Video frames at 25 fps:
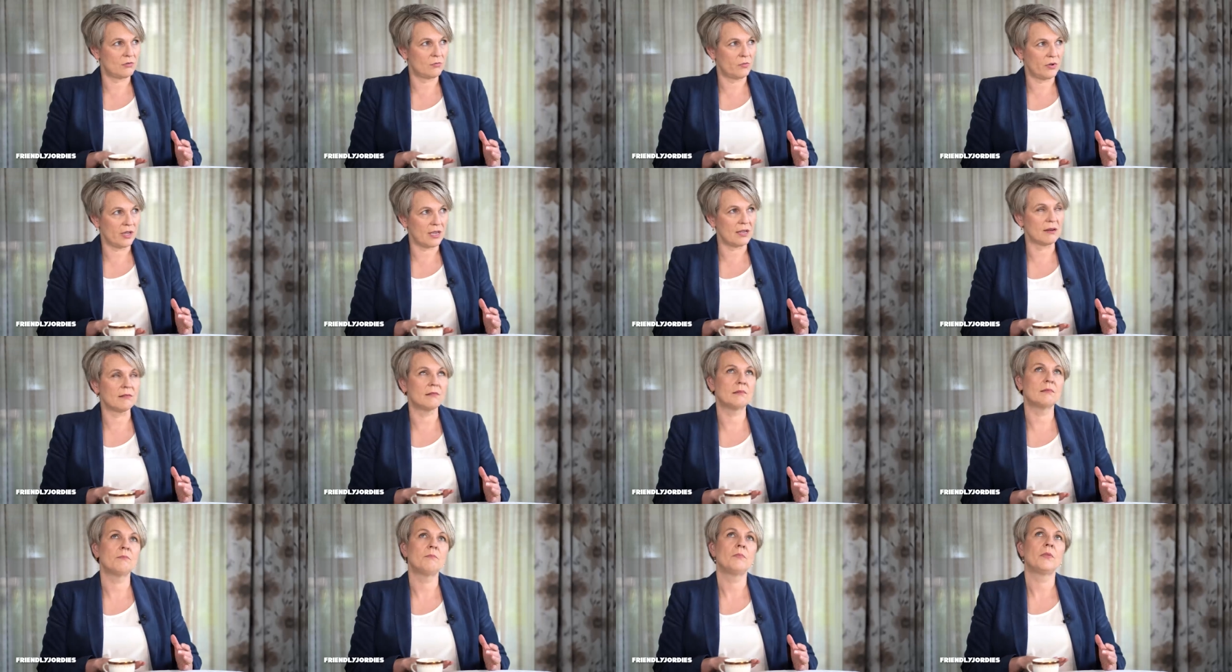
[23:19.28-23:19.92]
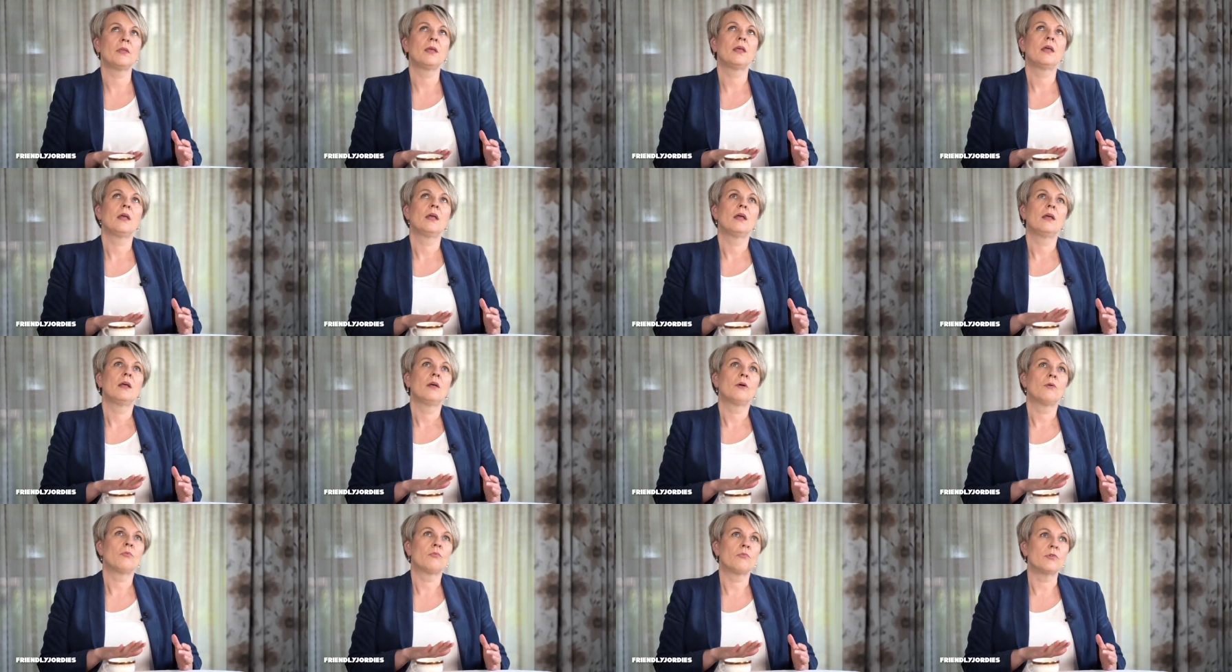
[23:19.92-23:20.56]
we can
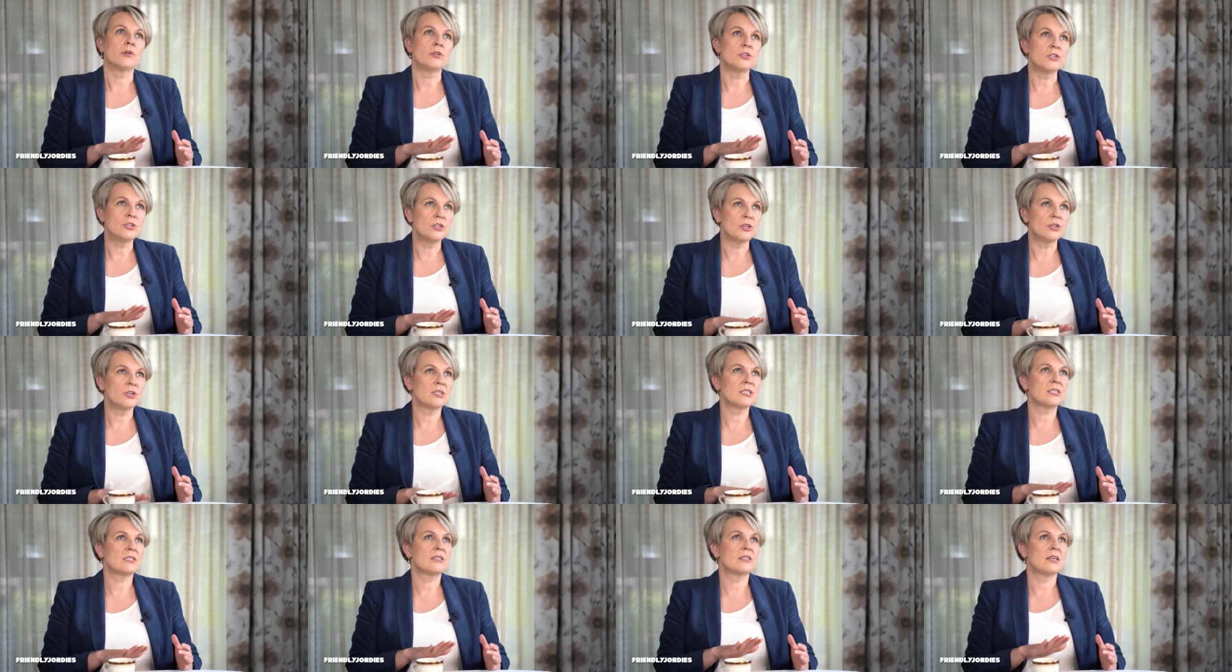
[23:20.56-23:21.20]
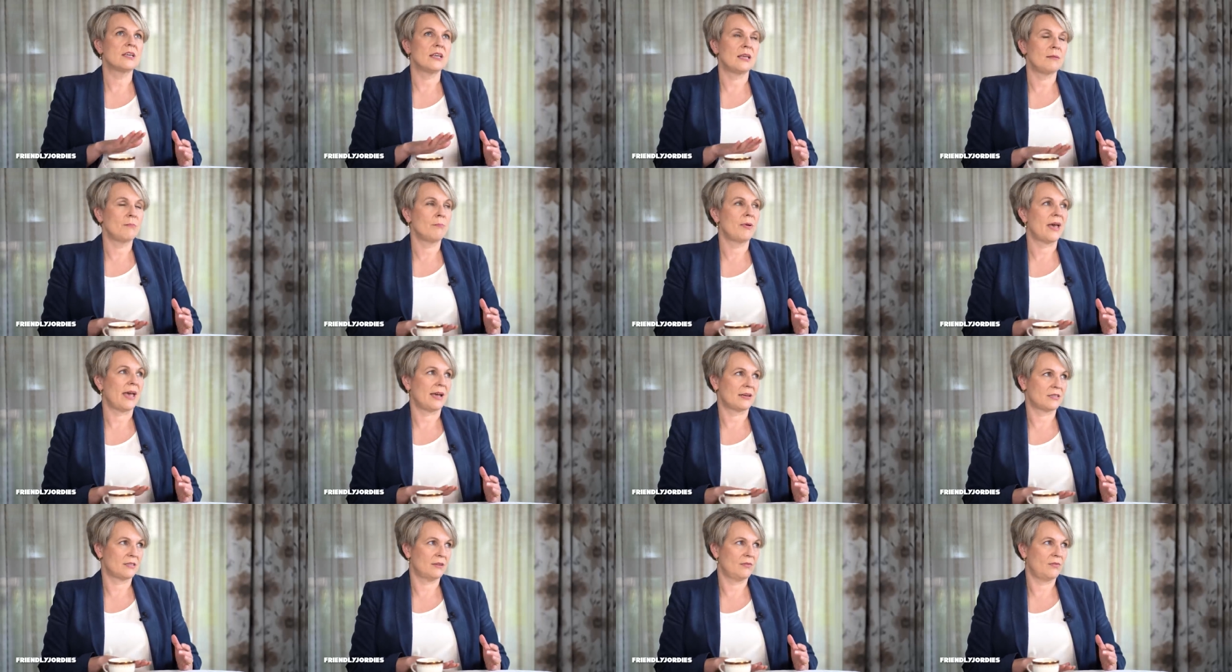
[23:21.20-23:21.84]
reduce the
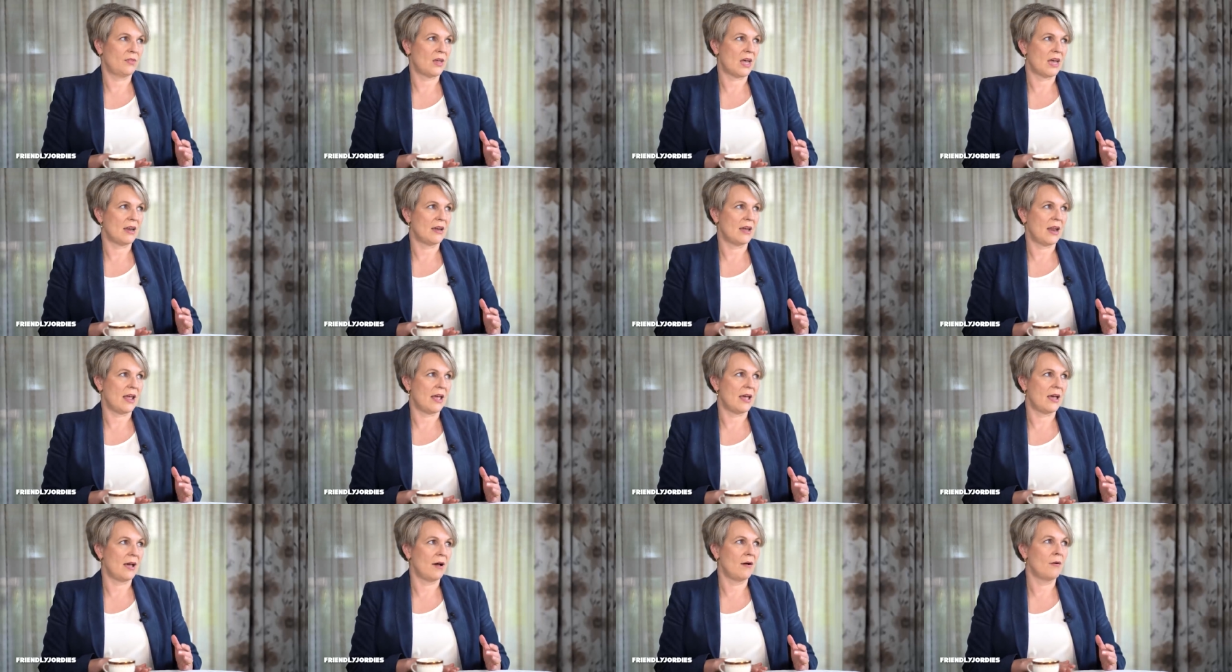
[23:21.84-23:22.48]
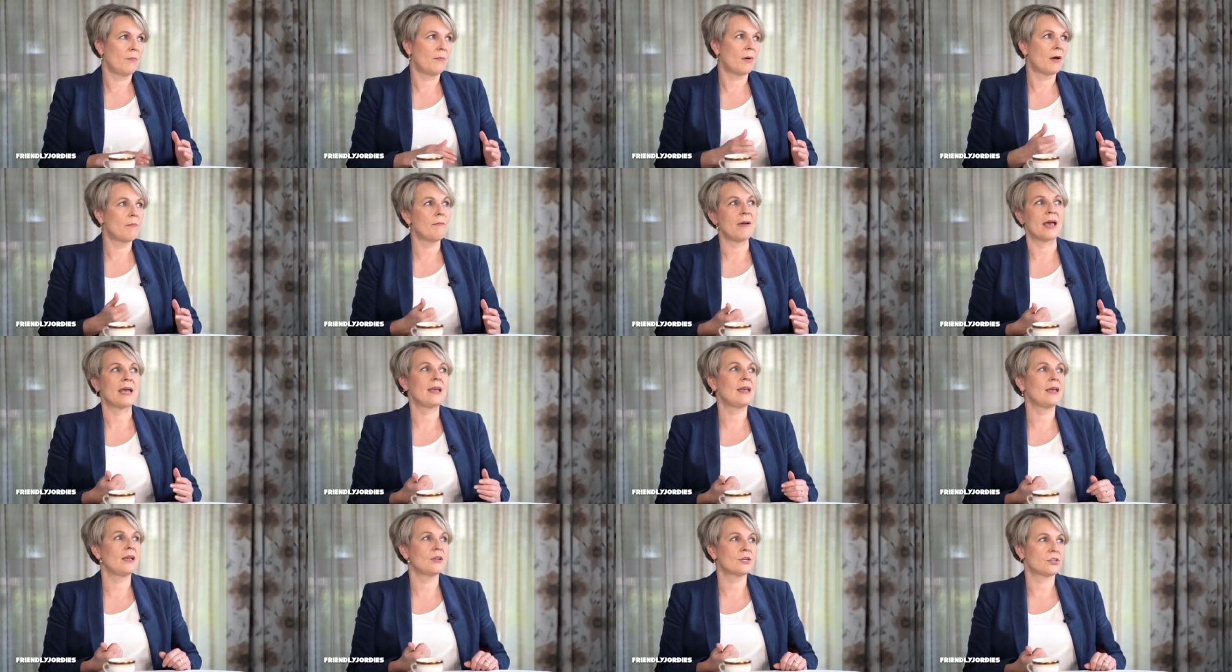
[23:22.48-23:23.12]
impact of that now by
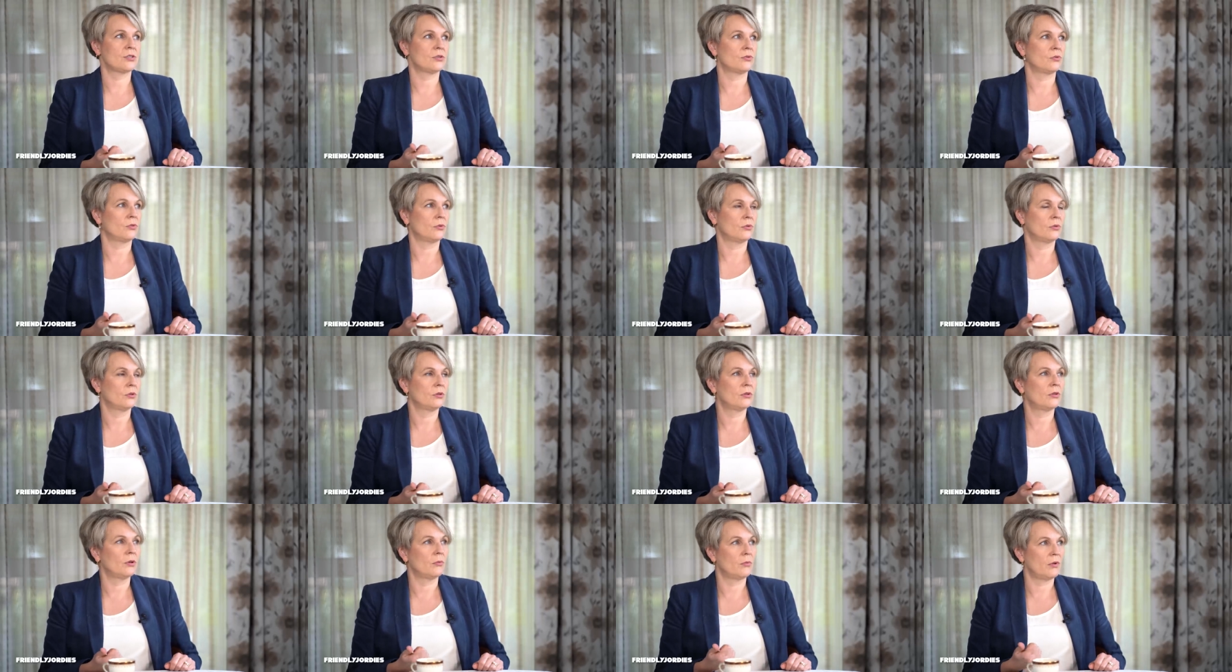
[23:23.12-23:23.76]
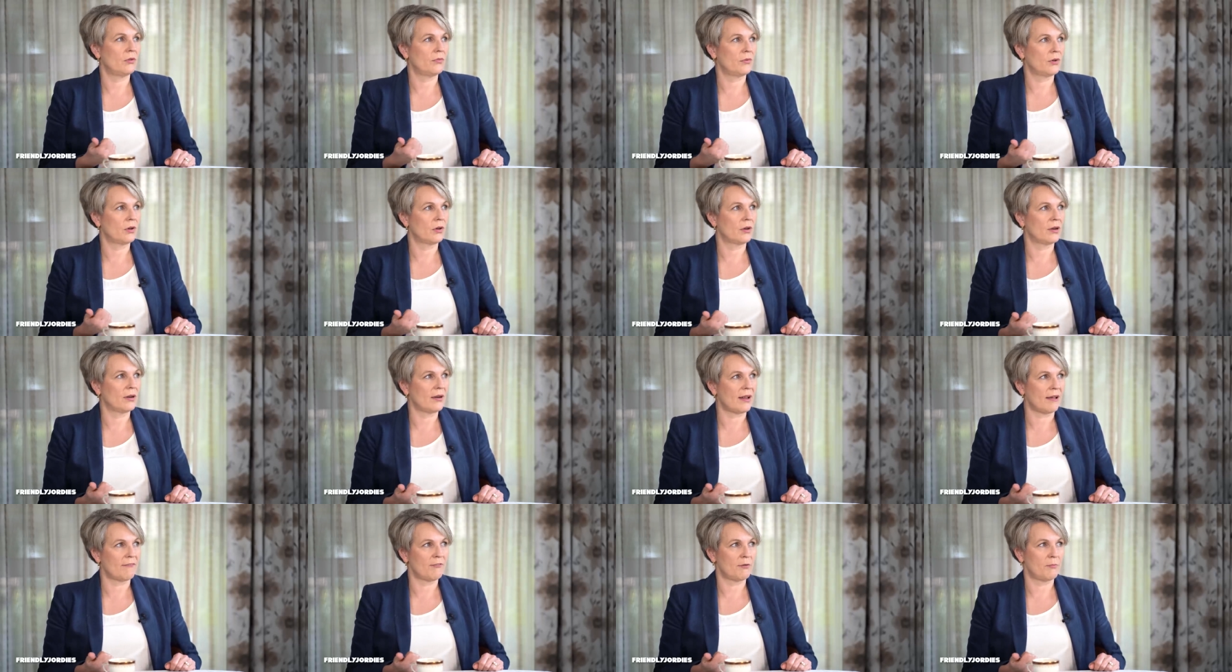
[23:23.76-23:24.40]
making sure that we've
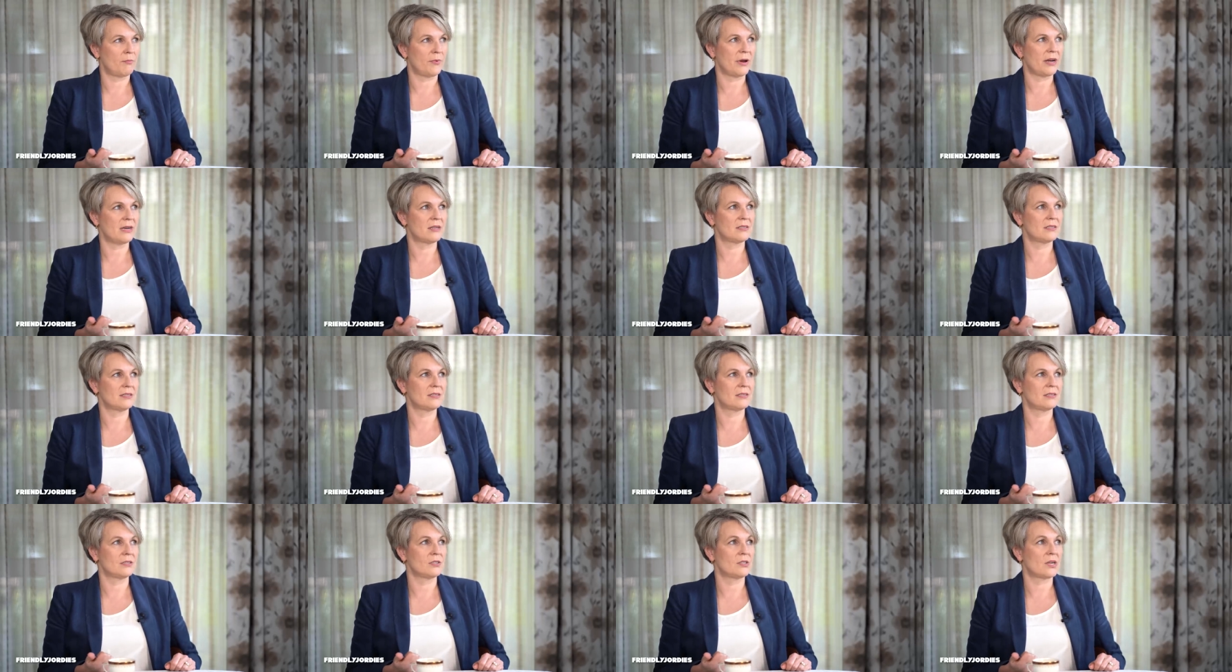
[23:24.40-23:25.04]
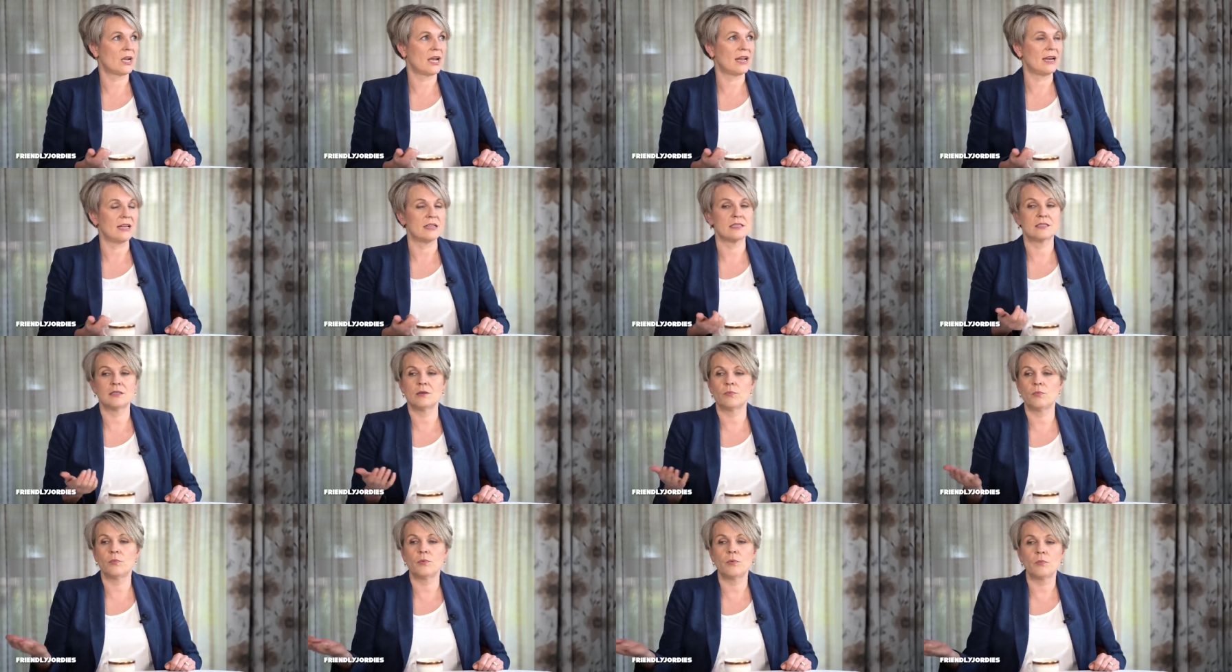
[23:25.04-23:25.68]
got enough apprentices and
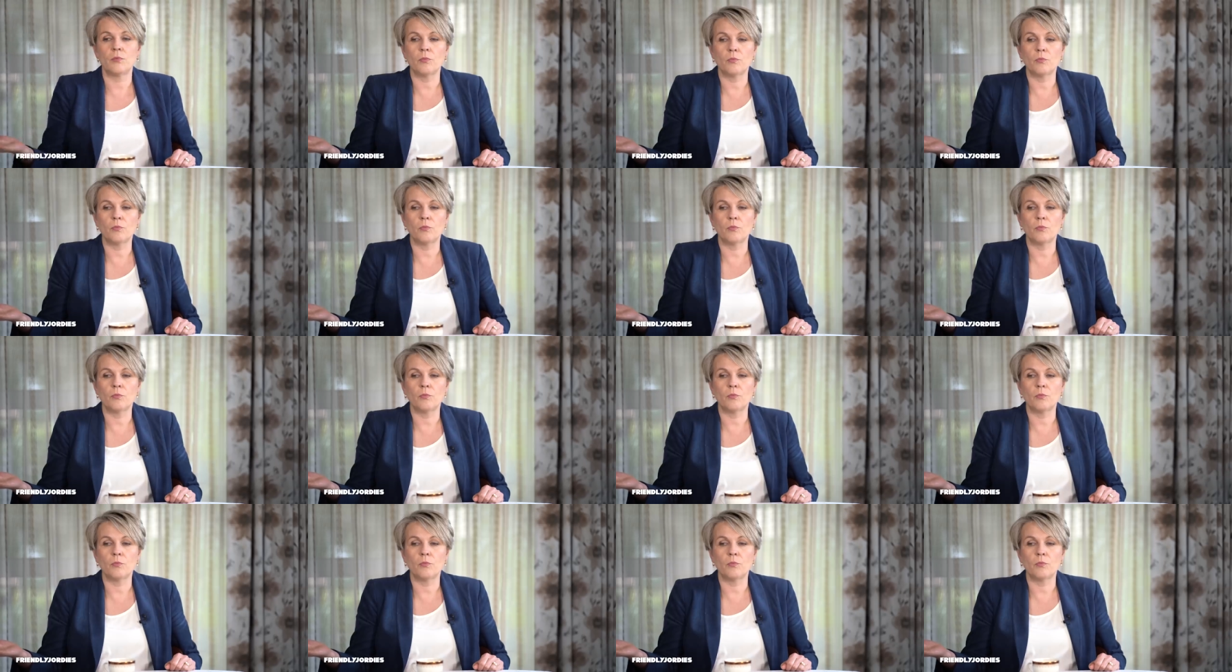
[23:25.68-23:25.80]
trainees that